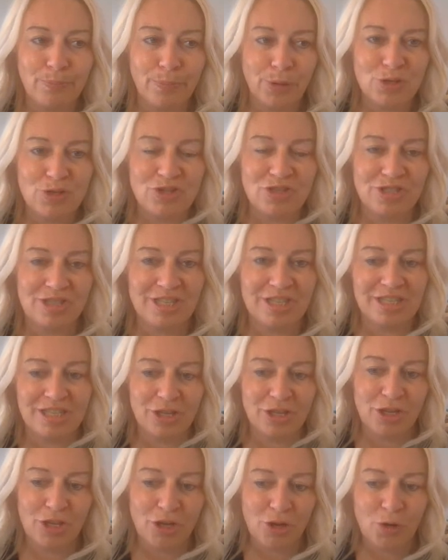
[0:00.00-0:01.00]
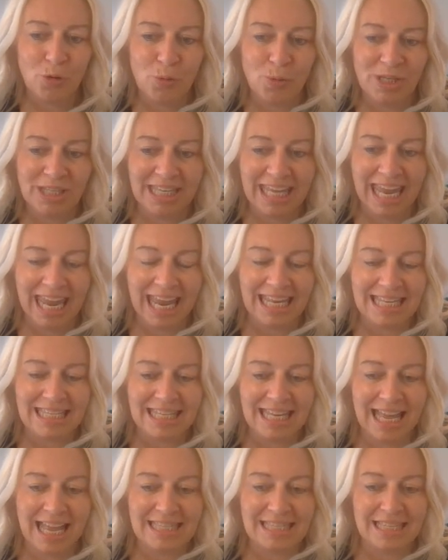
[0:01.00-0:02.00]
boosts that you would get
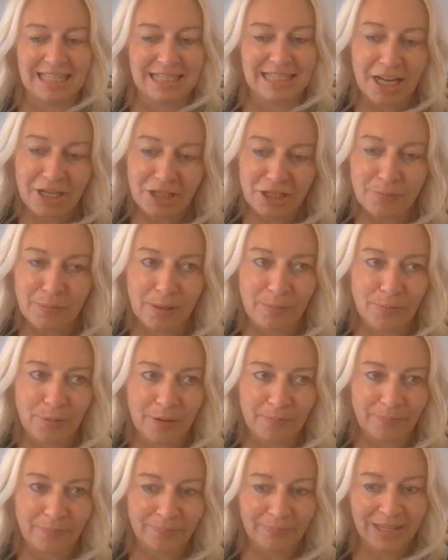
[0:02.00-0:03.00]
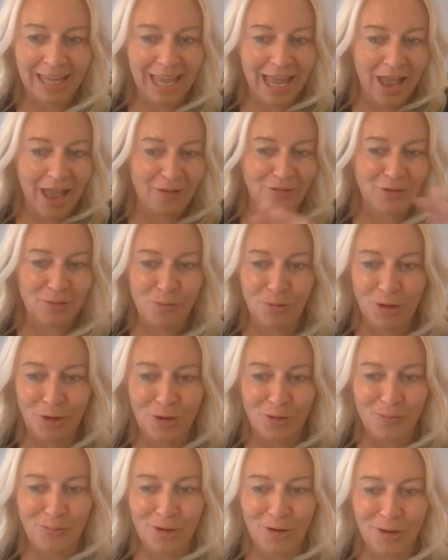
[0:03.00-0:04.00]
as a standard member. If you want to
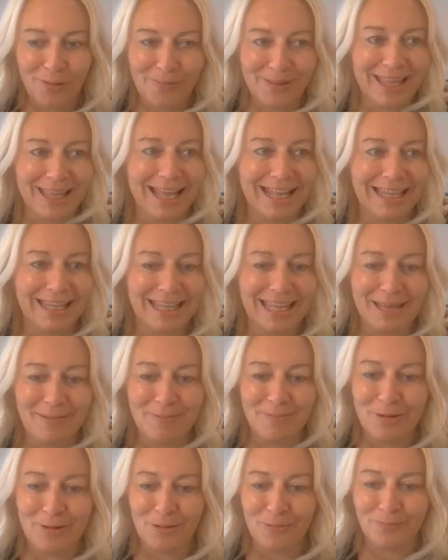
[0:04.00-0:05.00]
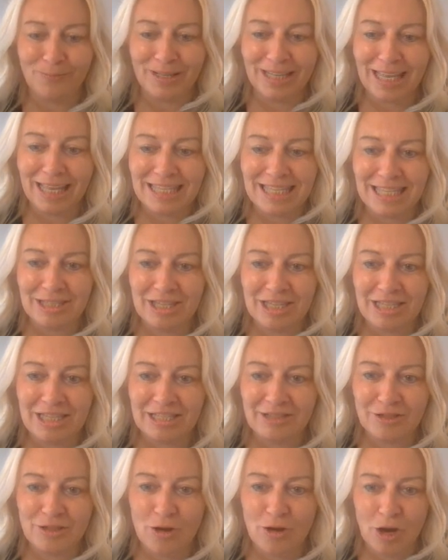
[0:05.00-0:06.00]
know more about that, let me know. But let's just
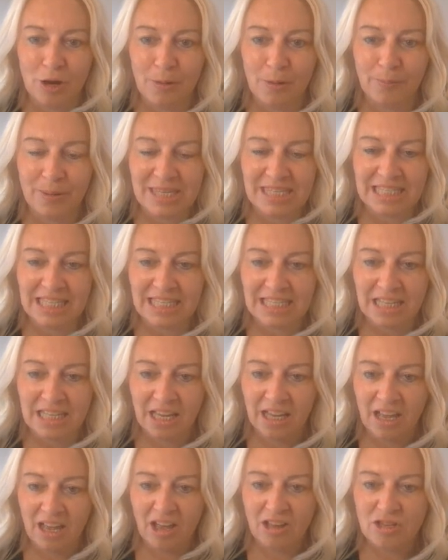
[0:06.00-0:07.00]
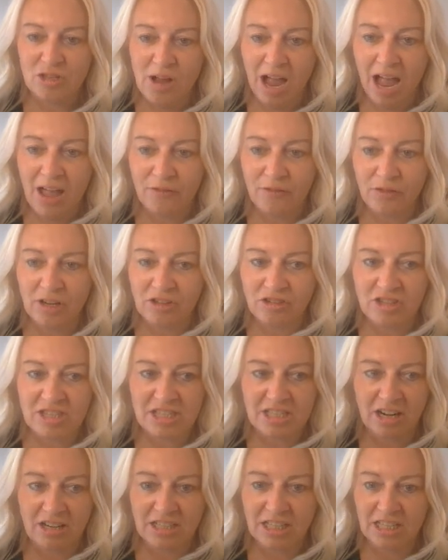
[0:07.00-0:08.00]
talk about business. So I've only just
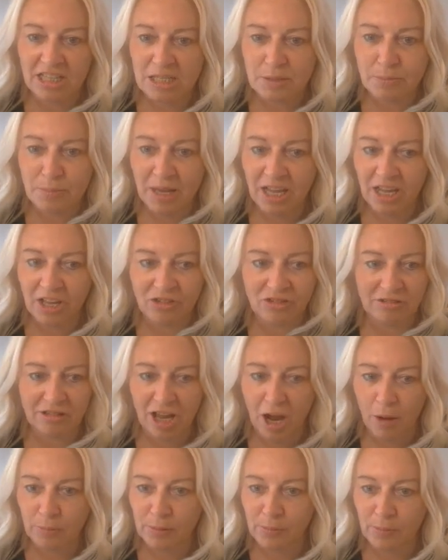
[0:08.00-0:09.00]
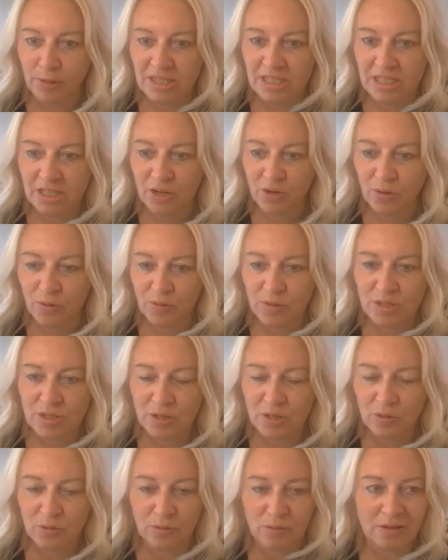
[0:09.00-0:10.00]
started this page a couple of months ago,
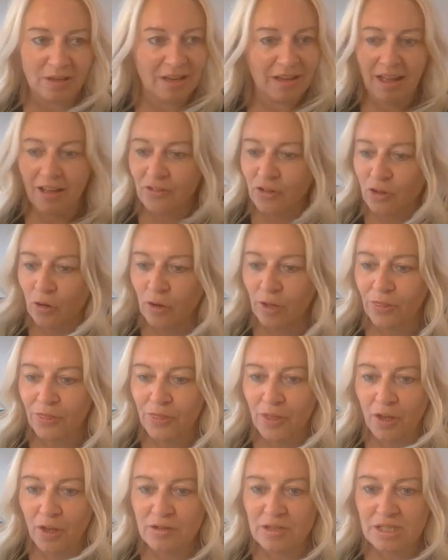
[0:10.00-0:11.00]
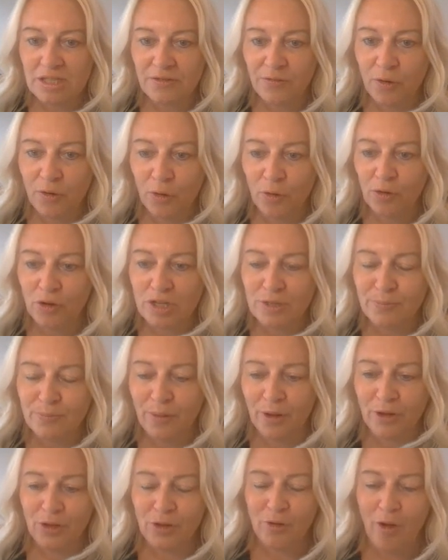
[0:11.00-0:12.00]
so not got thousands of followers,
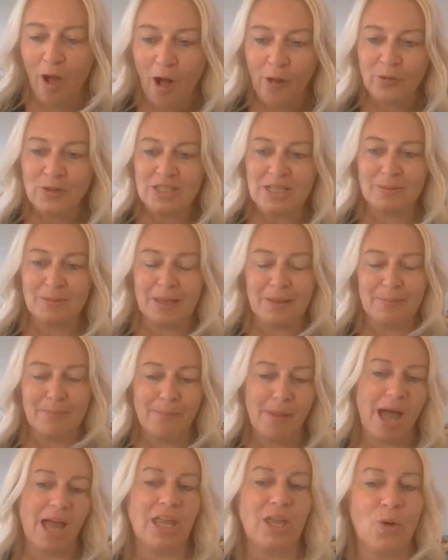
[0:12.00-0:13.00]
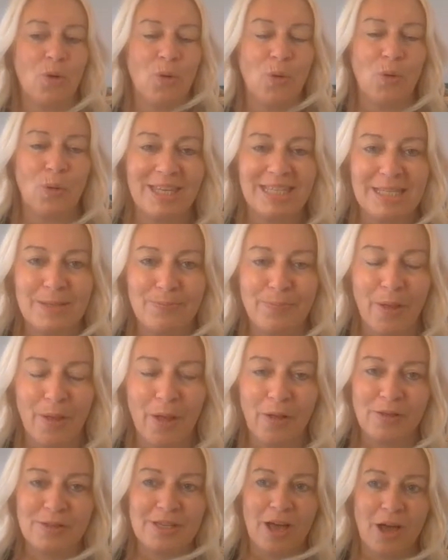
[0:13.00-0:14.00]
but ultimately my goal is to
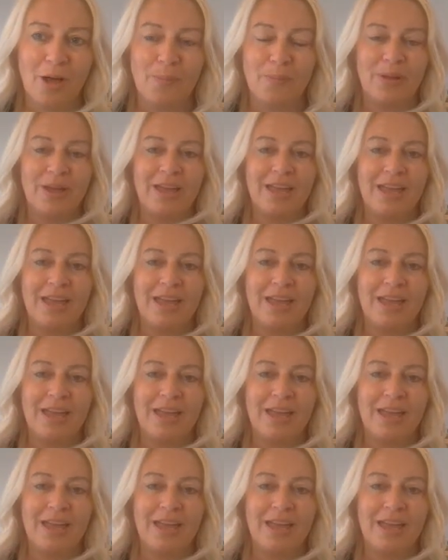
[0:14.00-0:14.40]
build up